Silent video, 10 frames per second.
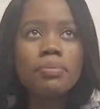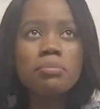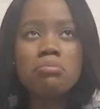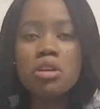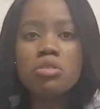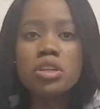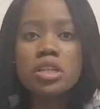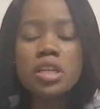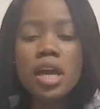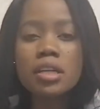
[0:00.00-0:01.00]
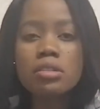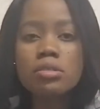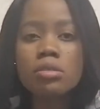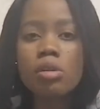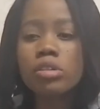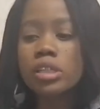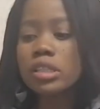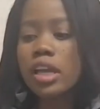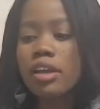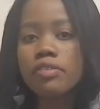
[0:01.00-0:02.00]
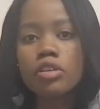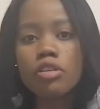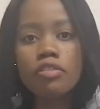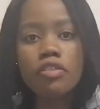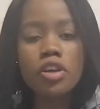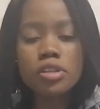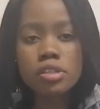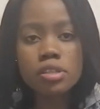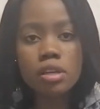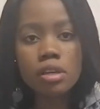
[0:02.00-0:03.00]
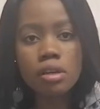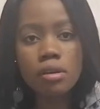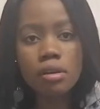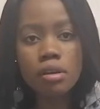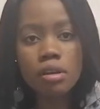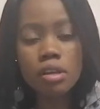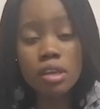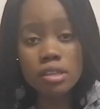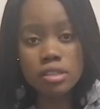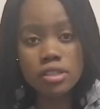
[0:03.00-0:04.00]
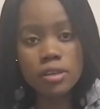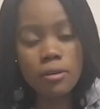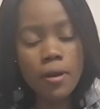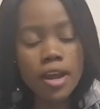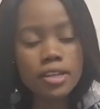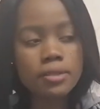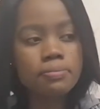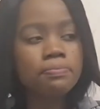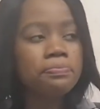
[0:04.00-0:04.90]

be married and already having your first kid, right?